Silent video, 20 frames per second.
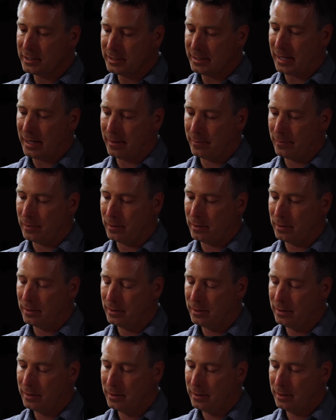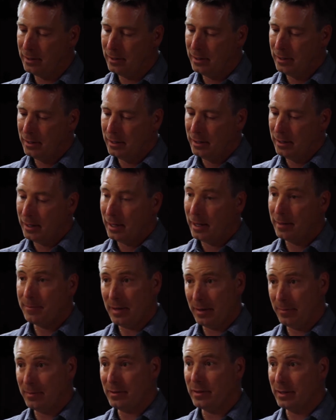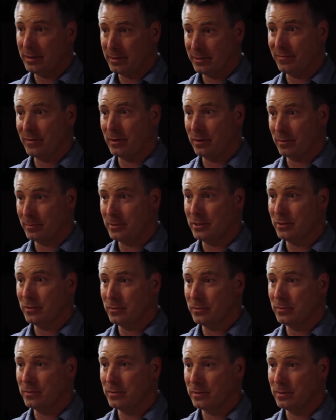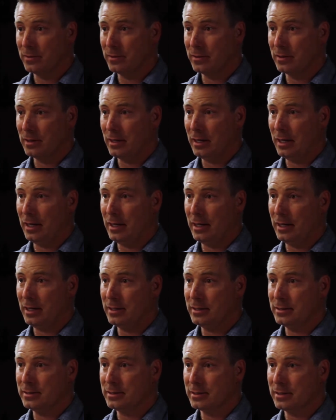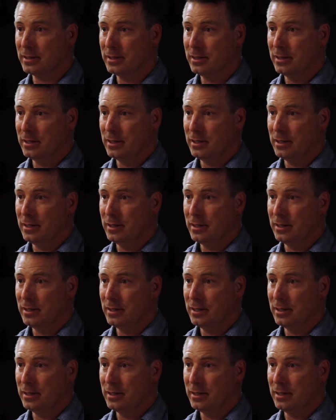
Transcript: example, and maybe this film too, is